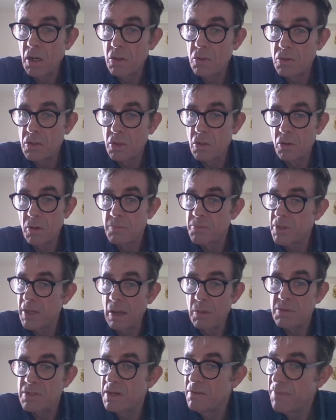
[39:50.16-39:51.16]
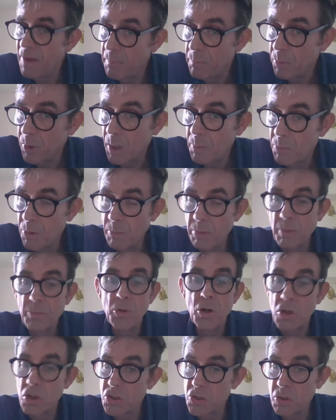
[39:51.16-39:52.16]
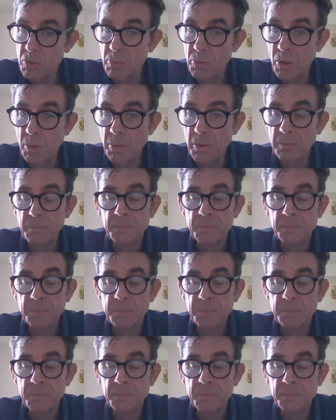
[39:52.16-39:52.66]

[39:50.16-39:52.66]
group. So that was an Eventbrite problem, not a Zoom problem.